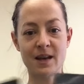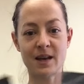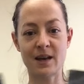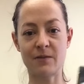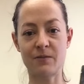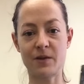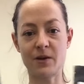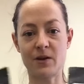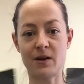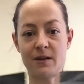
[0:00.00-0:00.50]
and
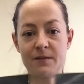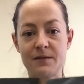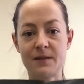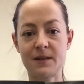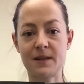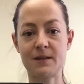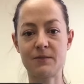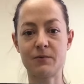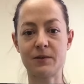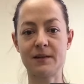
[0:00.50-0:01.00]
we
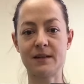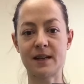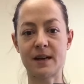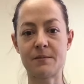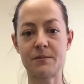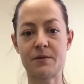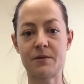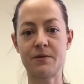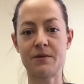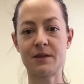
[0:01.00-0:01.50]
often will
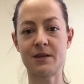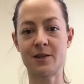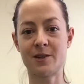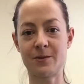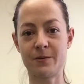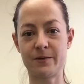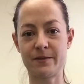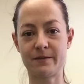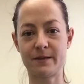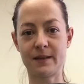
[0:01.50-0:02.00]
demo the
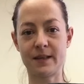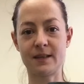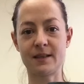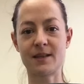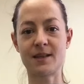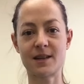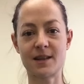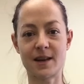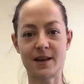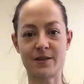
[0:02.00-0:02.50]
two of
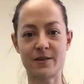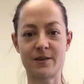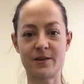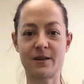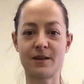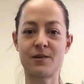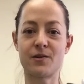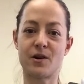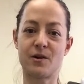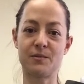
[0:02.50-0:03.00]
these together
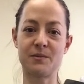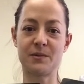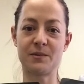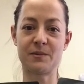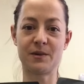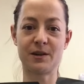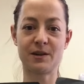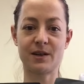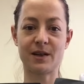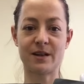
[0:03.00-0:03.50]
in almond
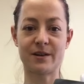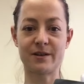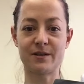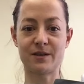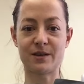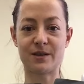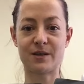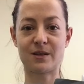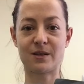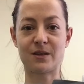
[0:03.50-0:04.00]
milk here at
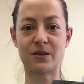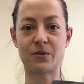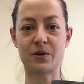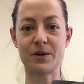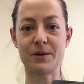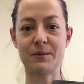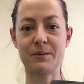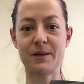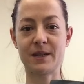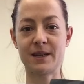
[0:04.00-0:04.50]
the
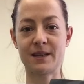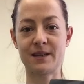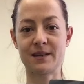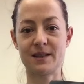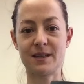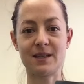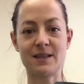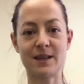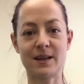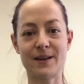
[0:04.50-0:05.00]
store because
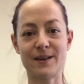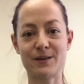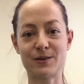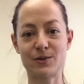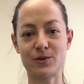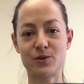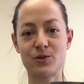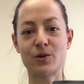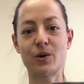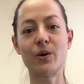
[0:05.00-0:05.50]
they
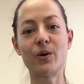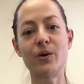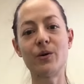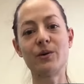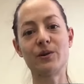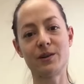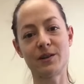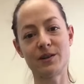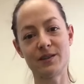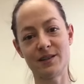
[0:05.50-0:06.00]
taste
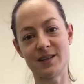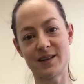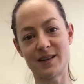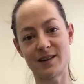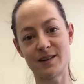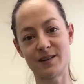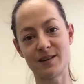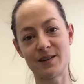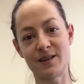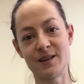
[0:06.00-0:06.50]
so good
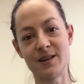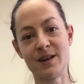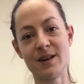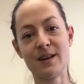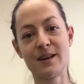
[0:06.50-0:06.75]
together.